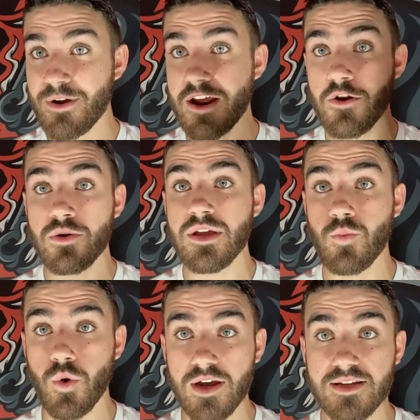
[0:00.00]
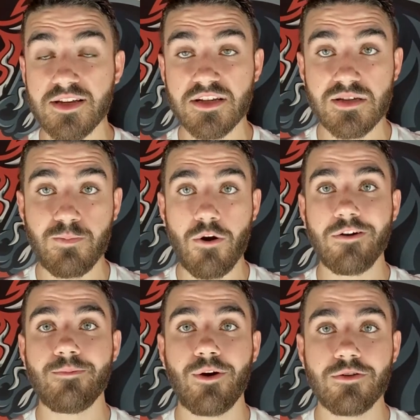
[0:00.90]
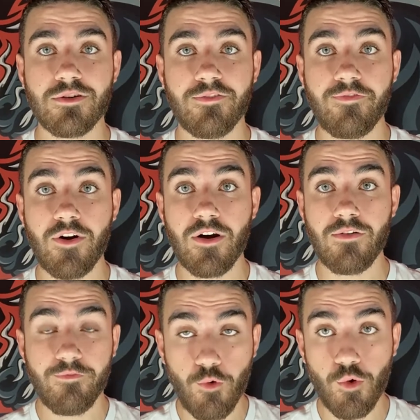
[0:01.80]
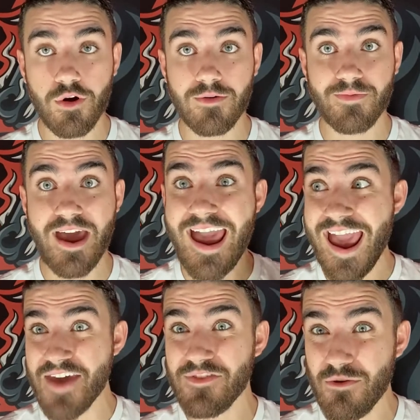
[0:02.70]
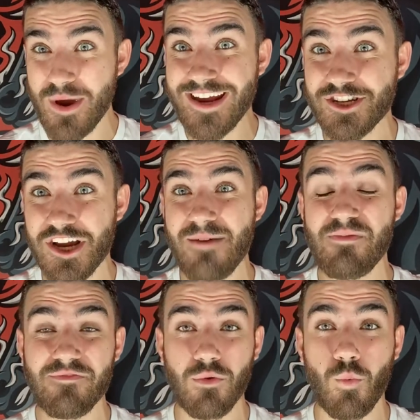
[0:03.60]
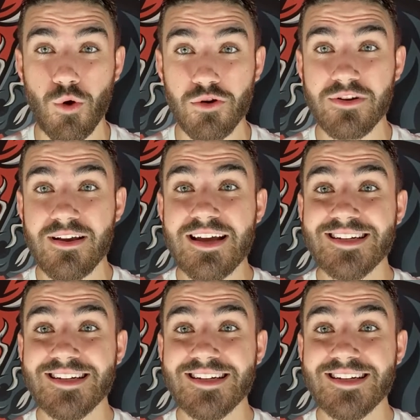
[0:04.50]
but I know he was a sparring partner for the heavyweight champion of the world,